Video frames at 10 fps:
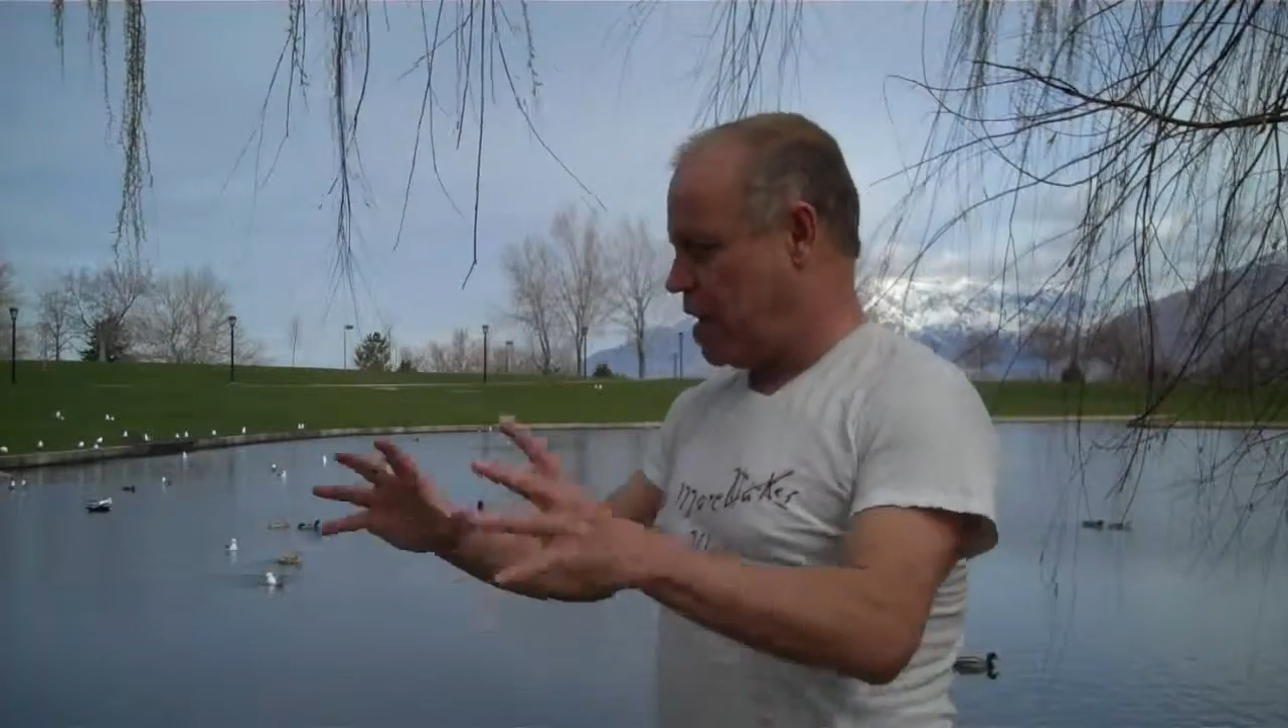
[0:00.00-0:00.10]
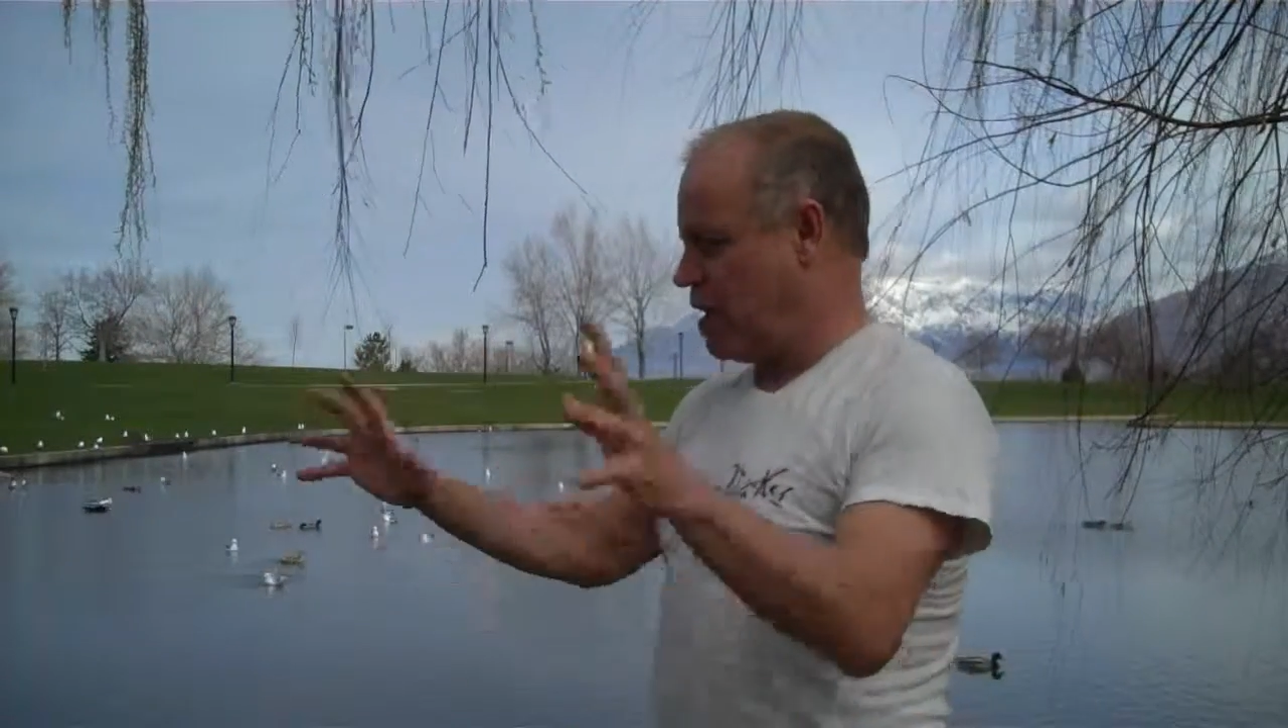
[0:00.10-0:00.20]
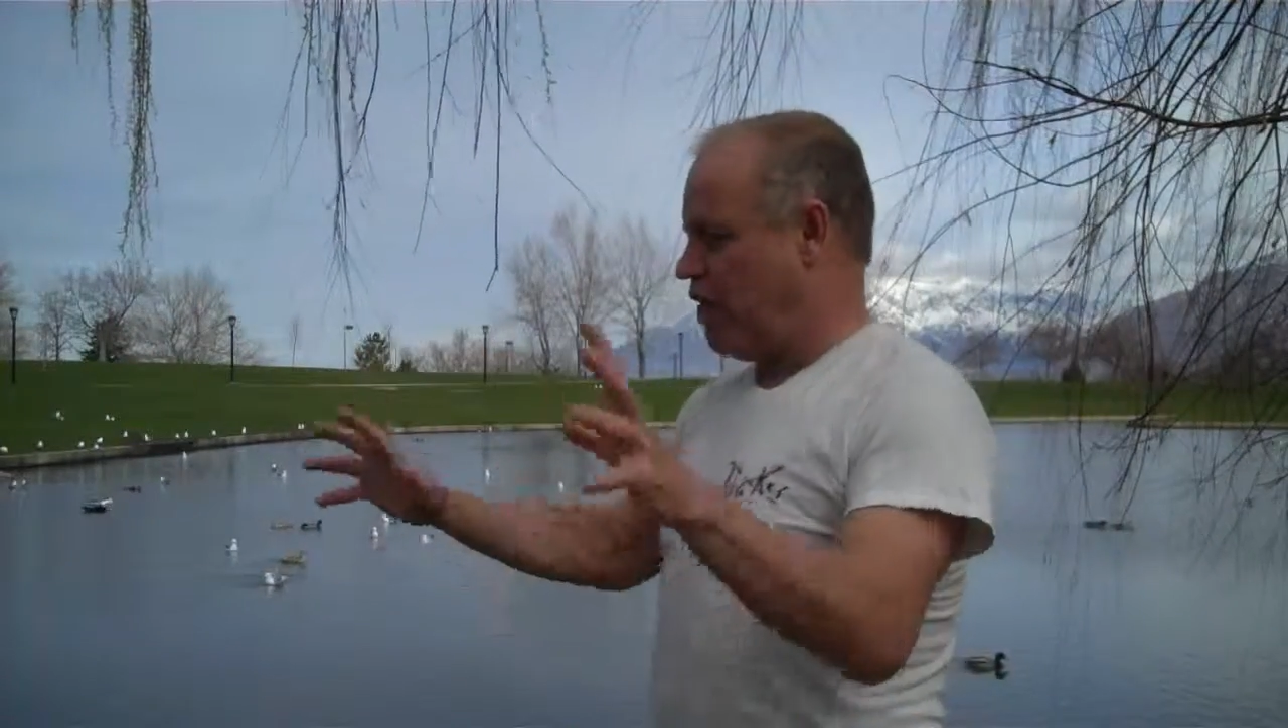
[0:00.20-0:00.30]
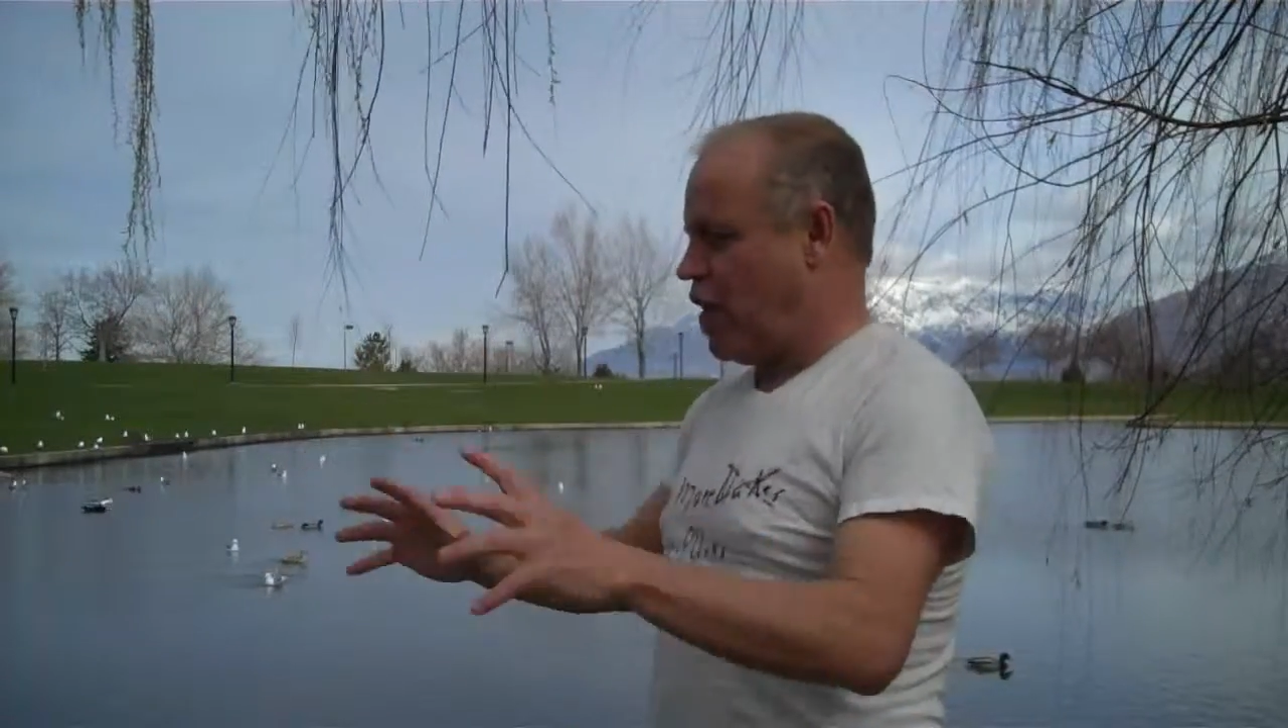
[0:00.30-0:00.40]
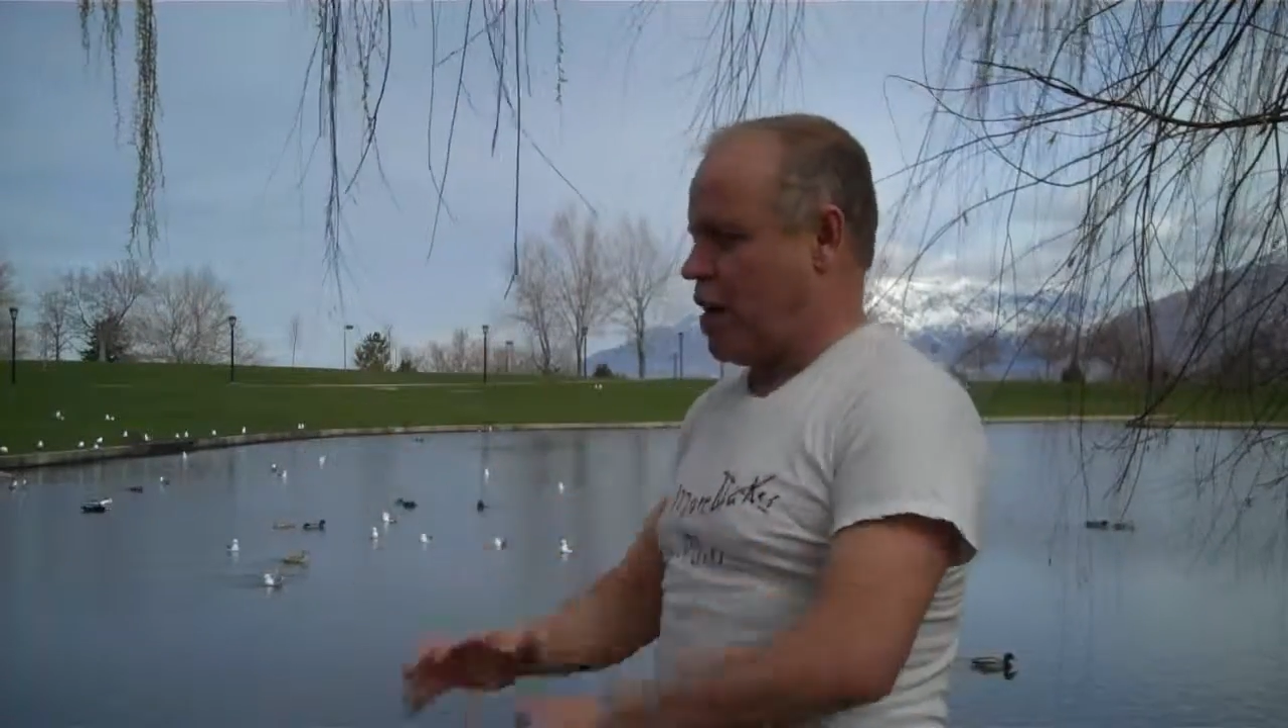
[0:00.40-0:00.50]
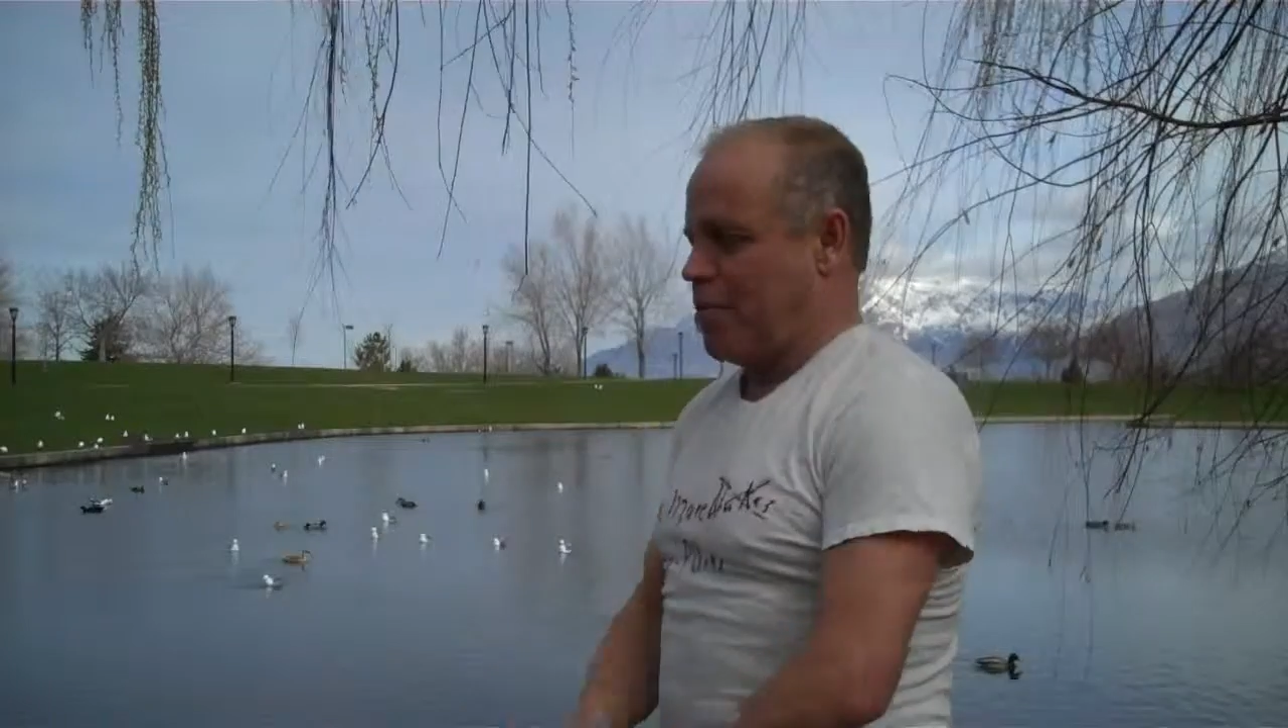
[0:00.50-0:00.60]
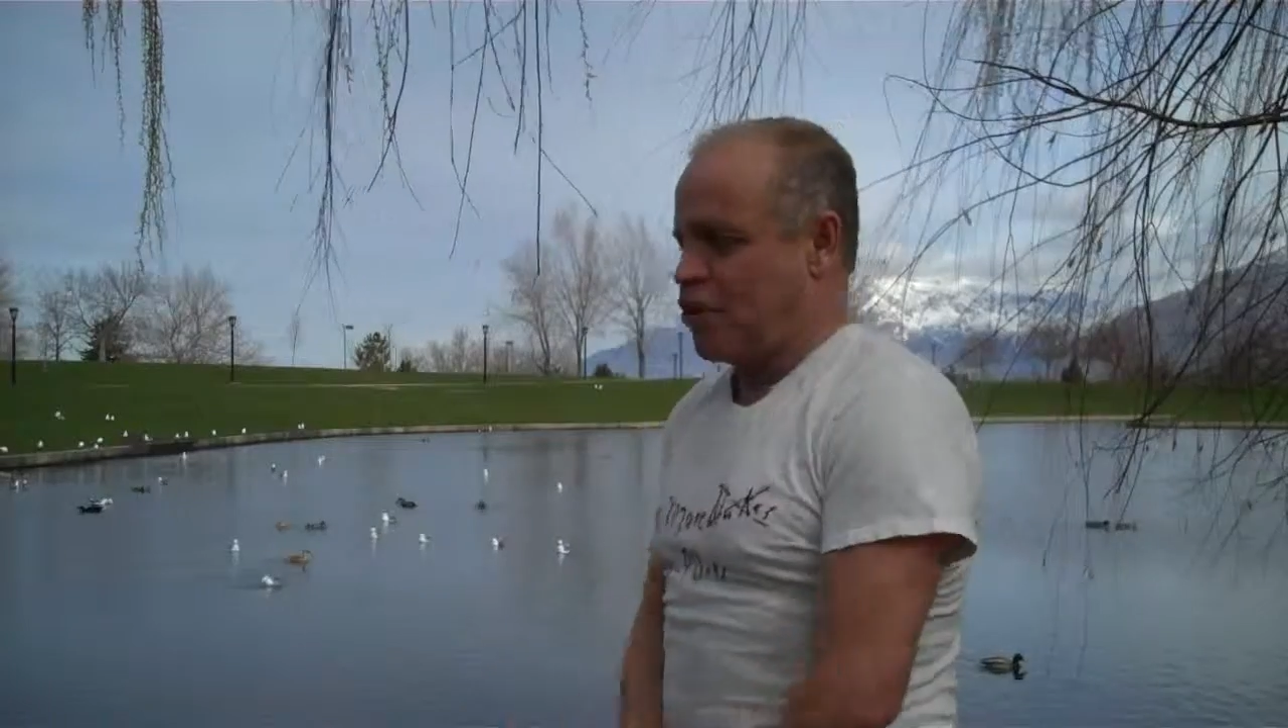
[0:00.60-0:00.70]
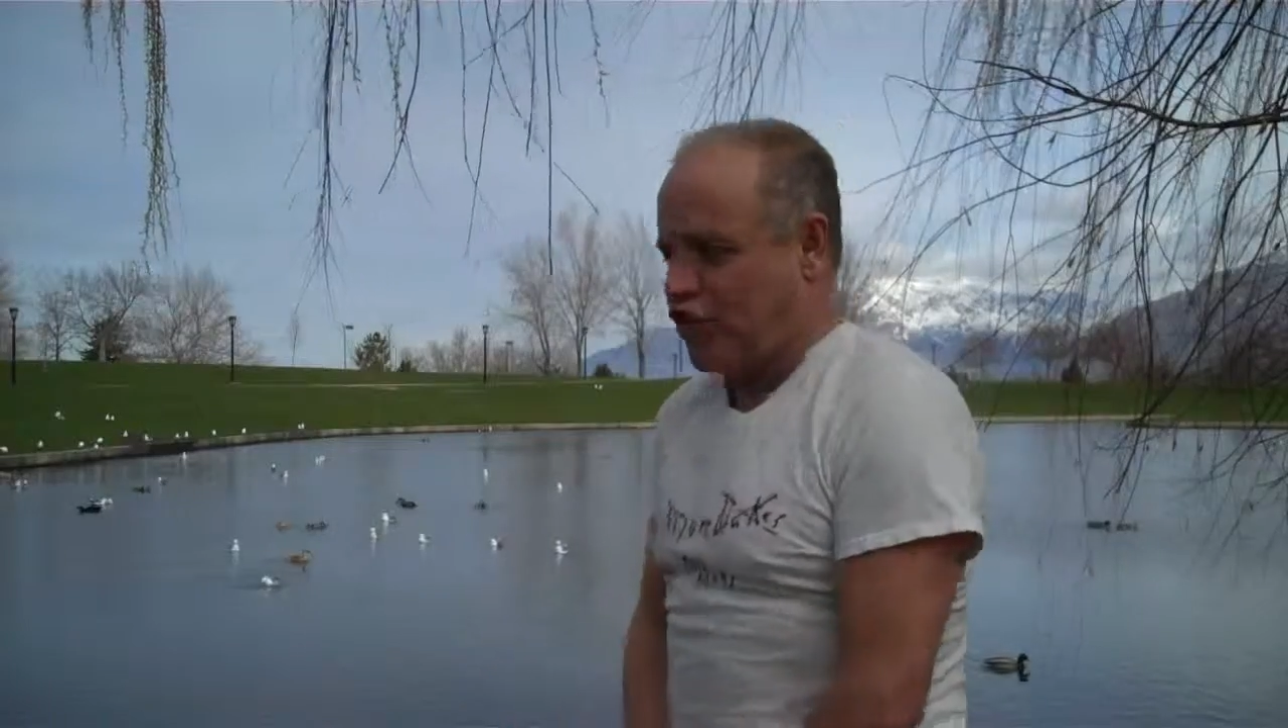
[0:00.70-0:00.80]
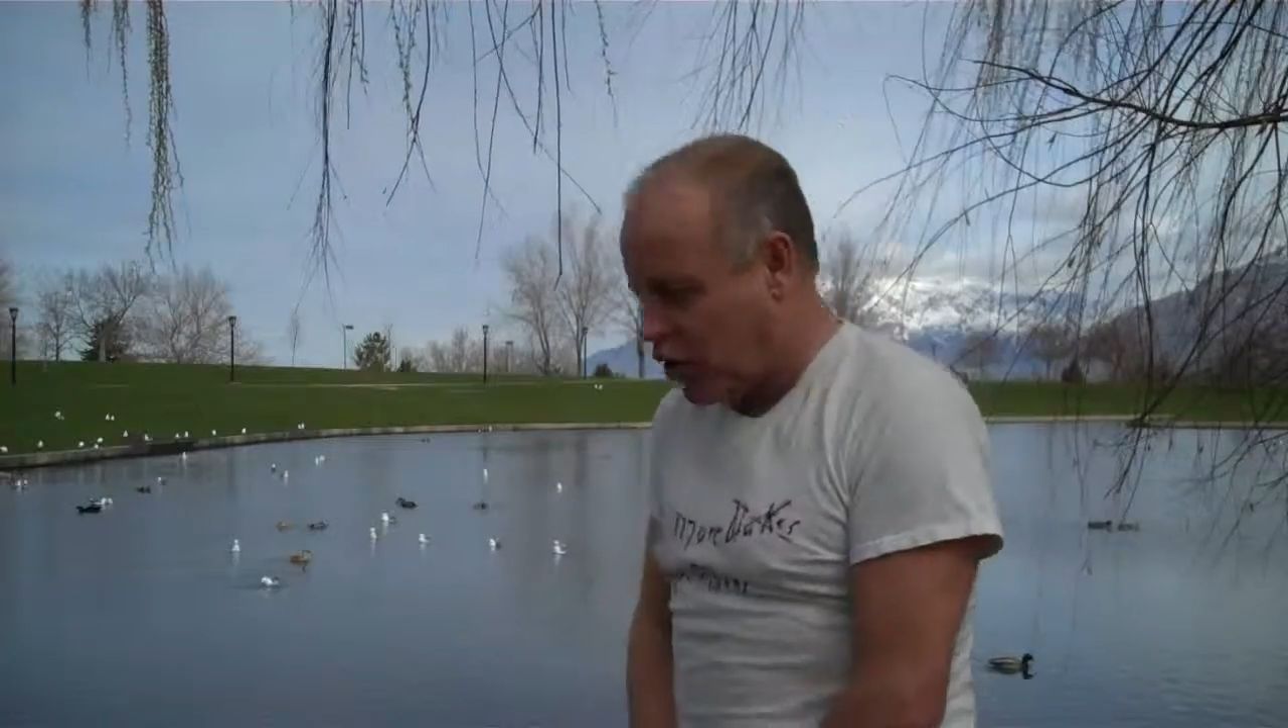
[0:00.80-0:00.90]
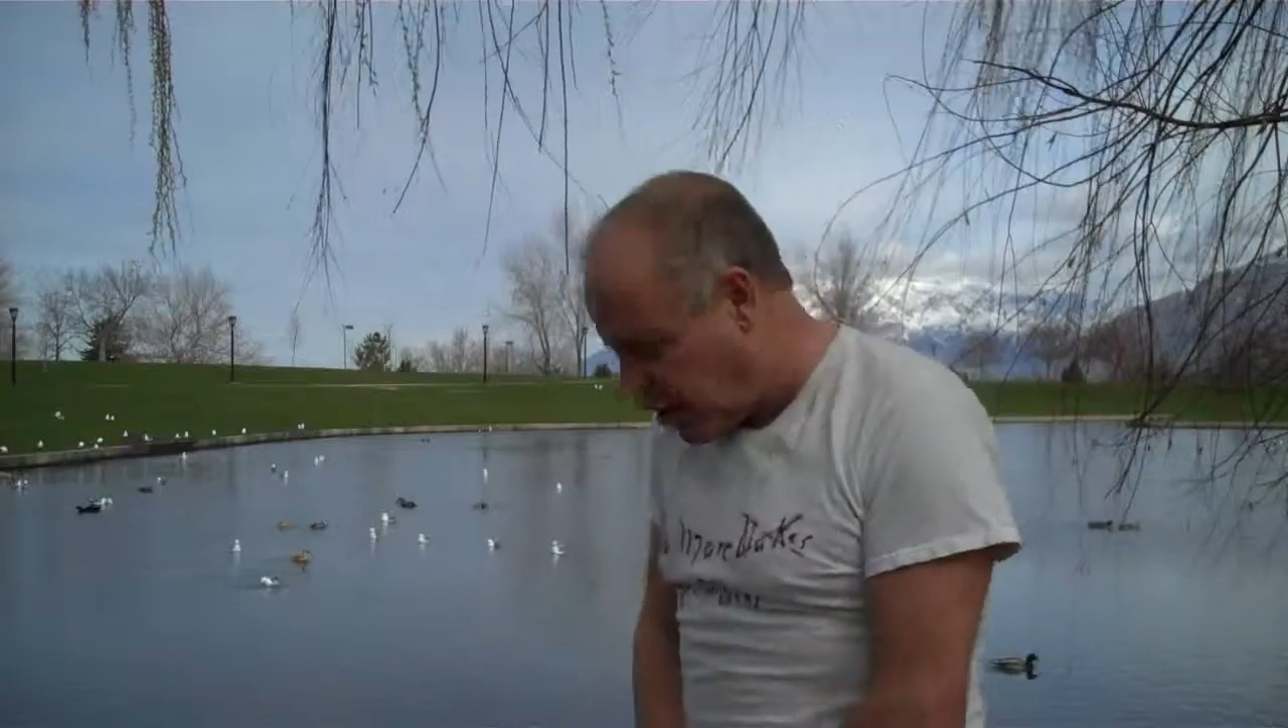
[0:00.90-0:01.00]
into the
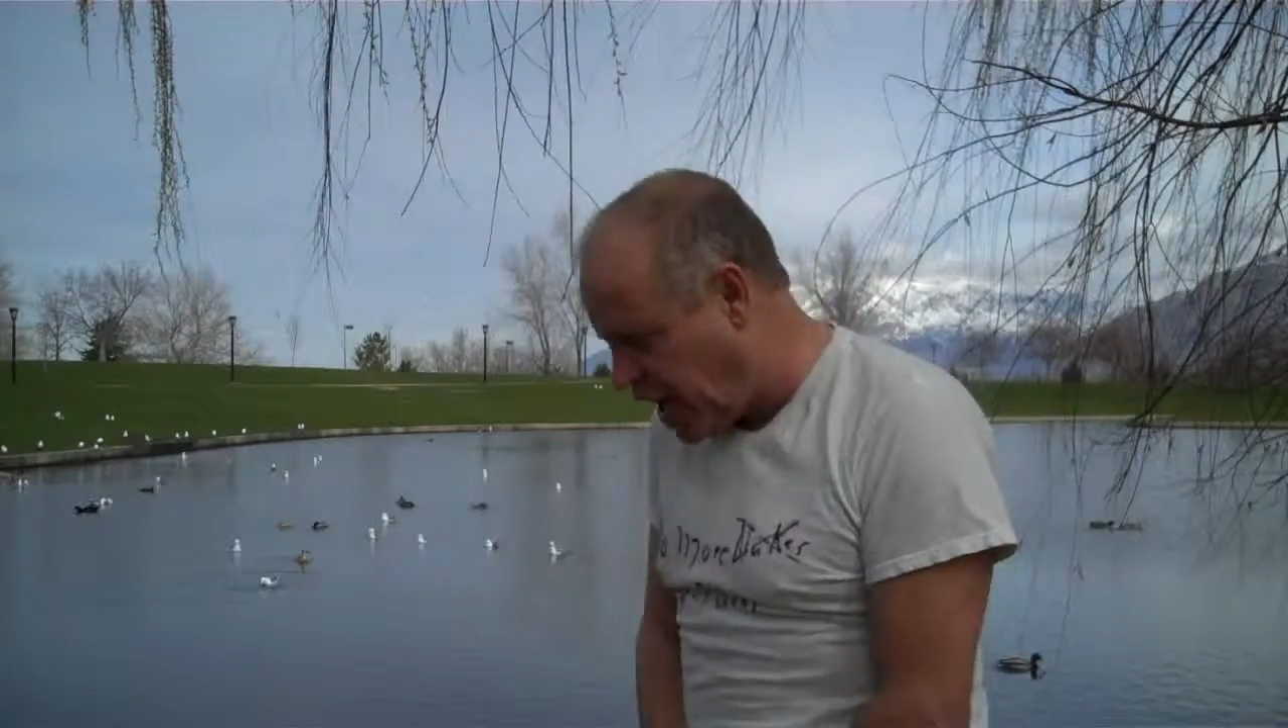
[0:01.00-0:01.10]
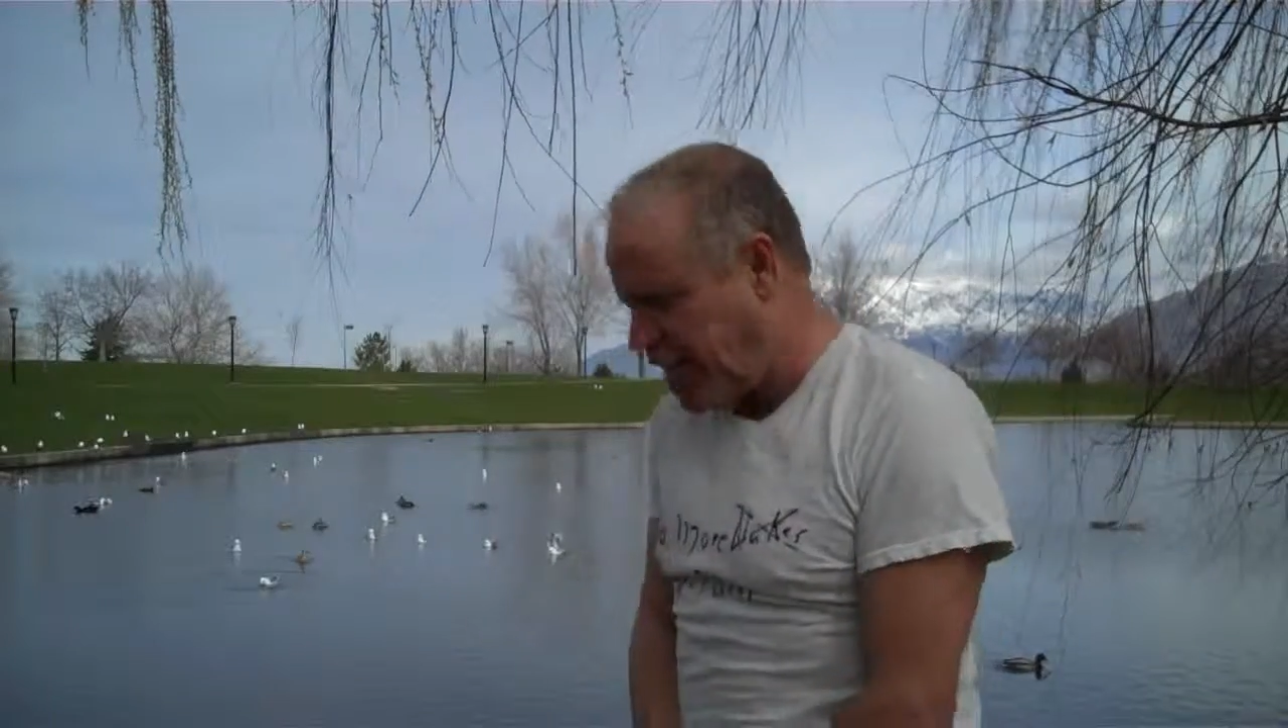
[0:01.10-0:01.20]
farmer's fields,